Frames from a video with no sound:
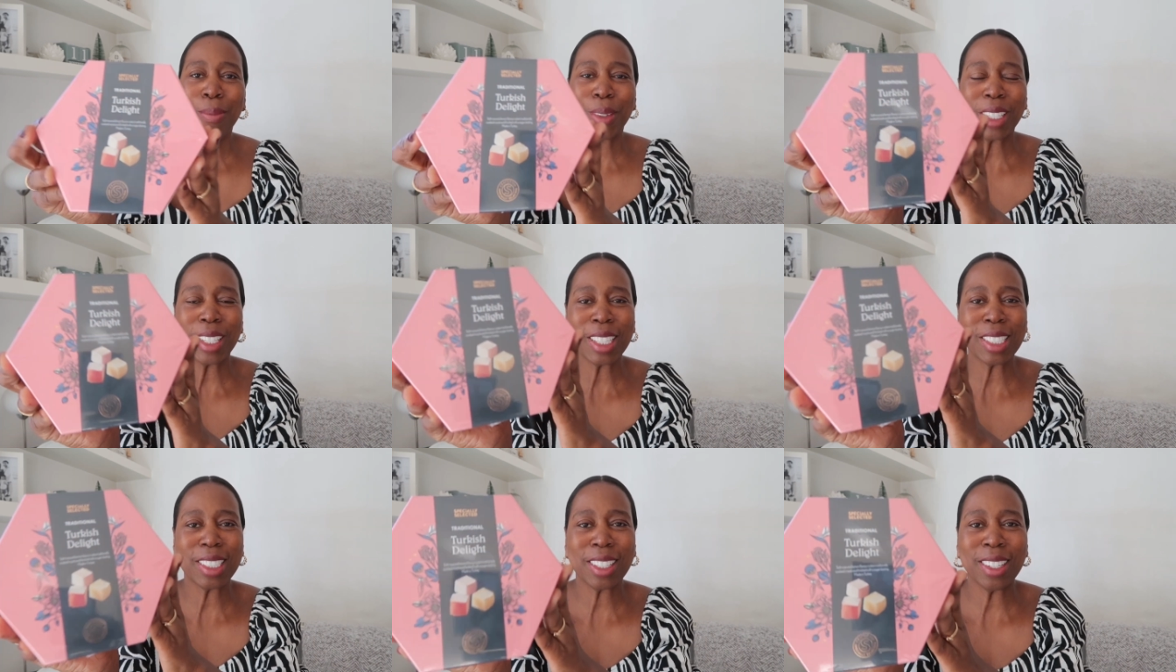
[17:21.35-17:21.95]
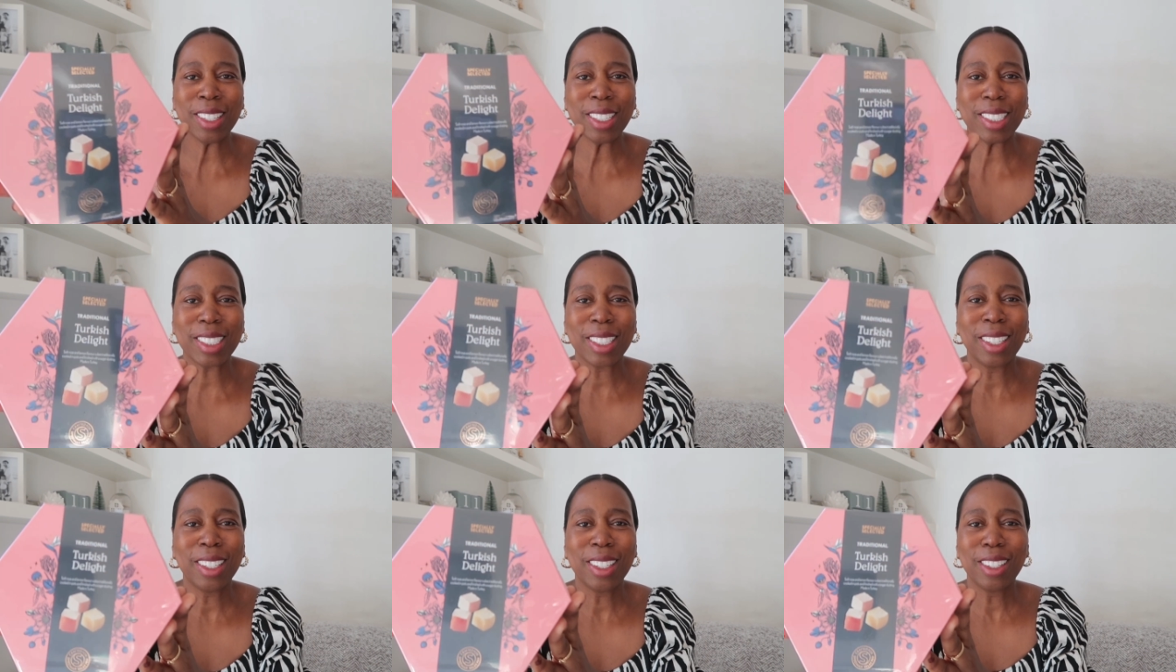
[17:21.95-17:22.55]
But yes,
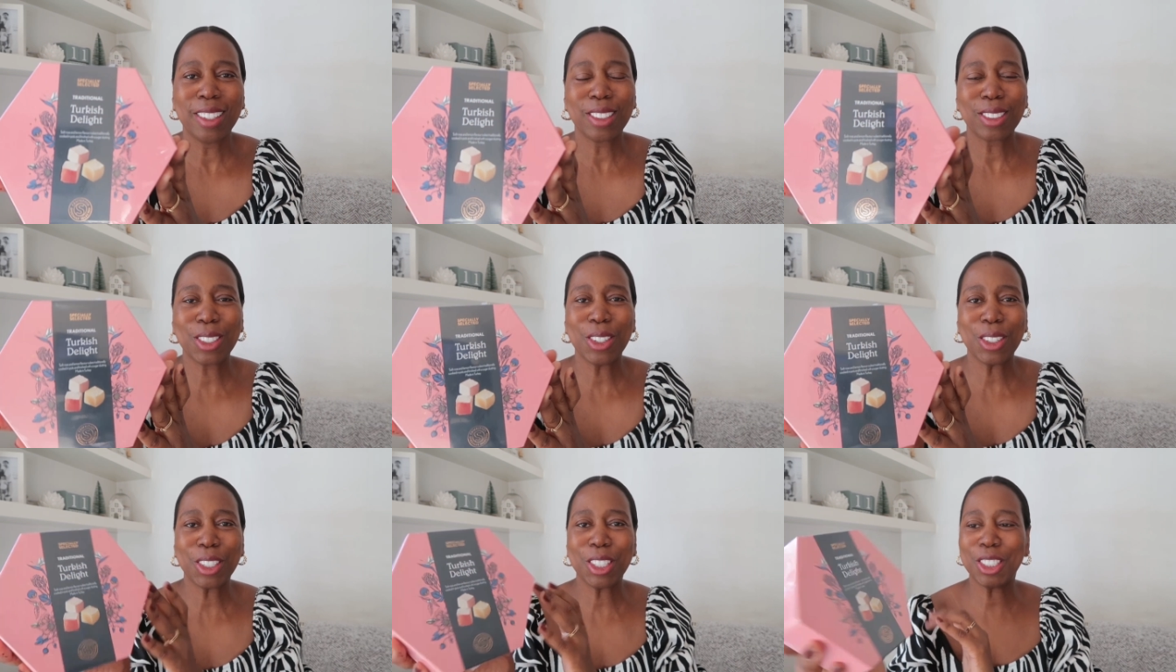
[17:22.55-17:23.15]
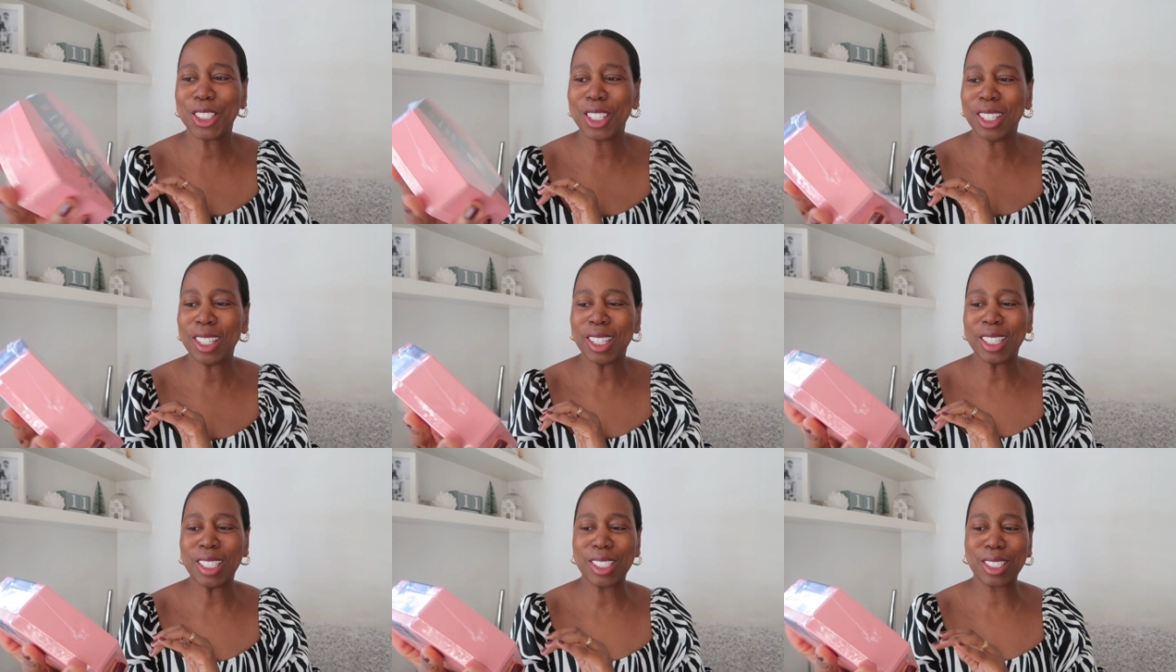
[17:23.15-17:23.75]
guys, Turkish
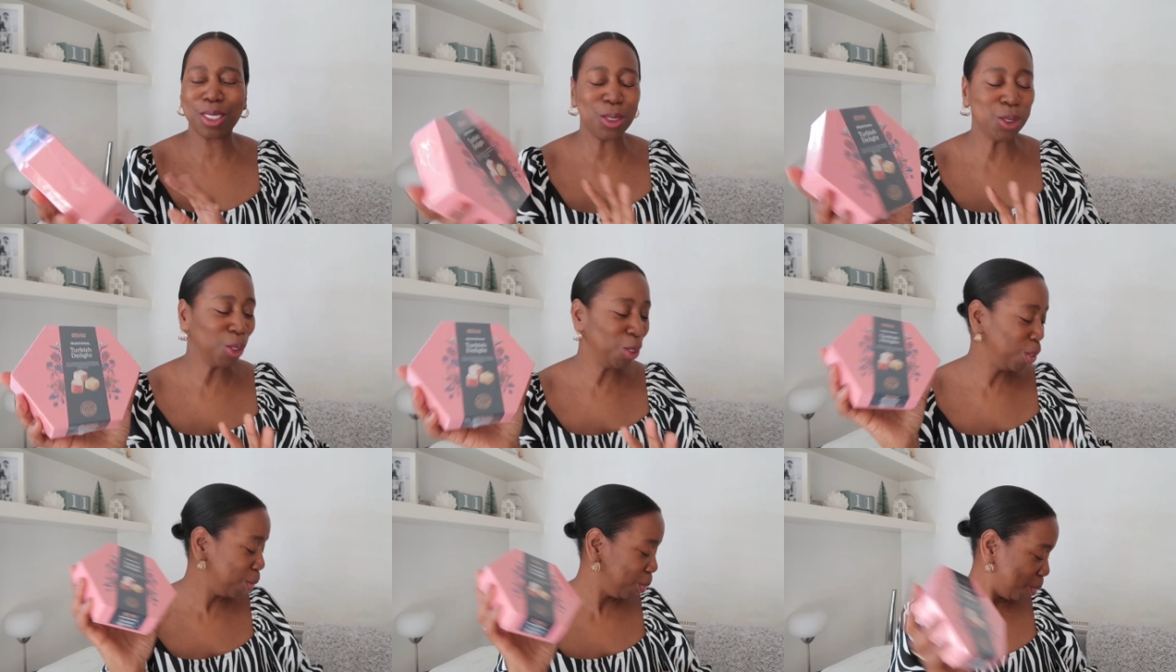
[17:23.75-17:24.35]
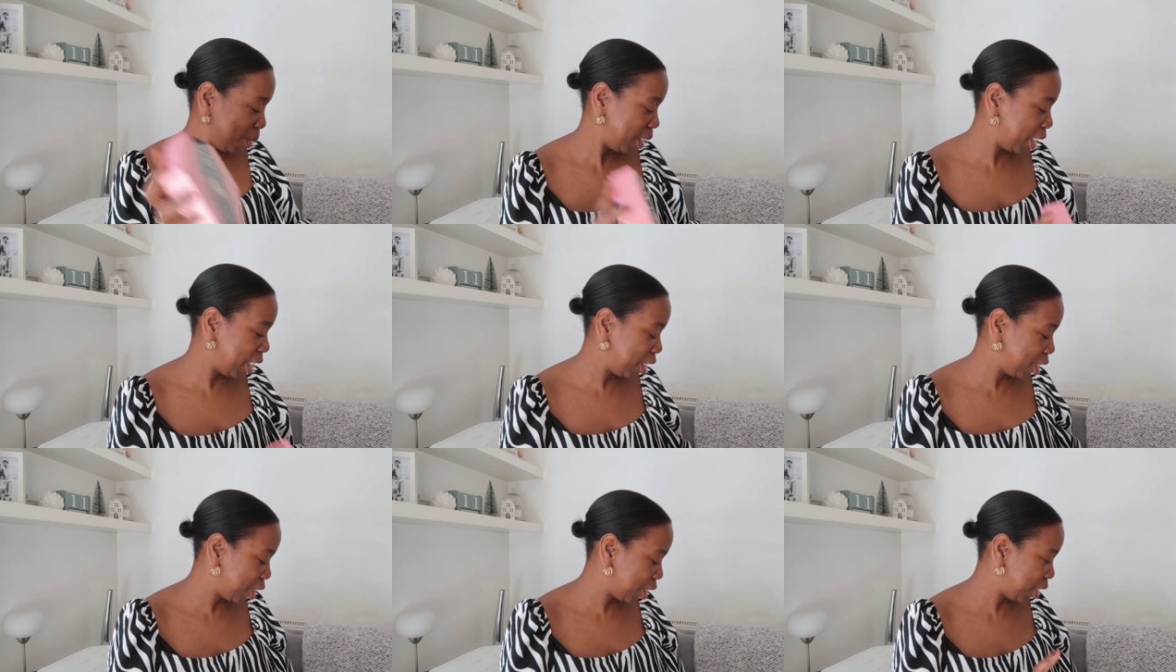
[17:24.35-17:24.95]
Delights. Oh,
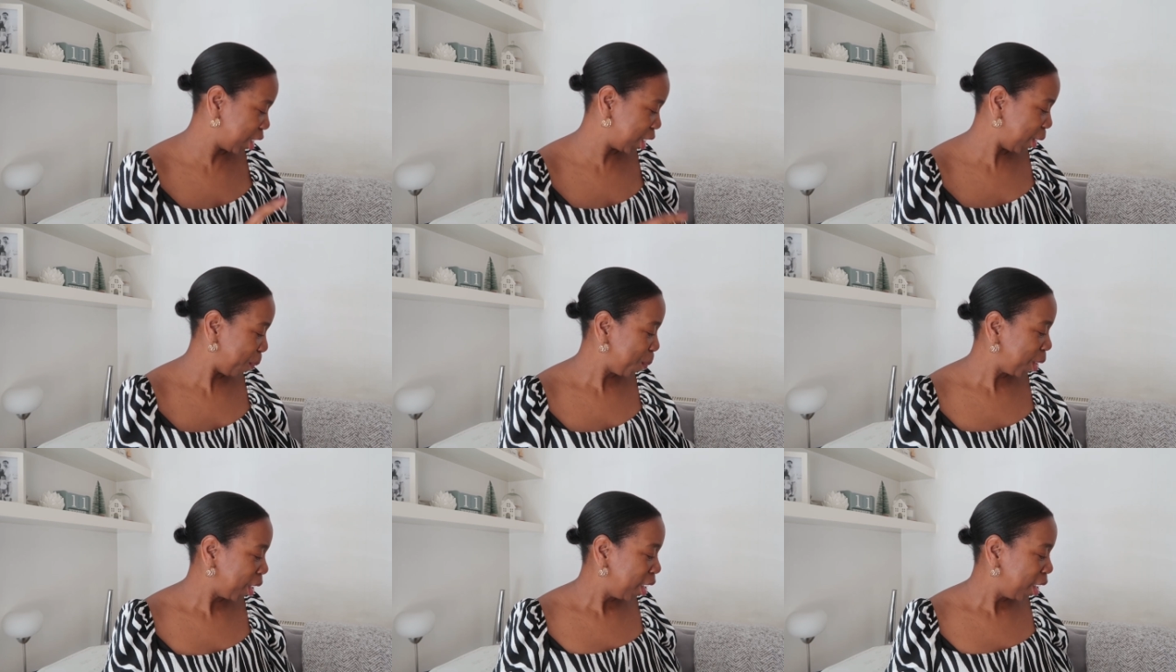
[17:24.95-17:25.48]
delicious.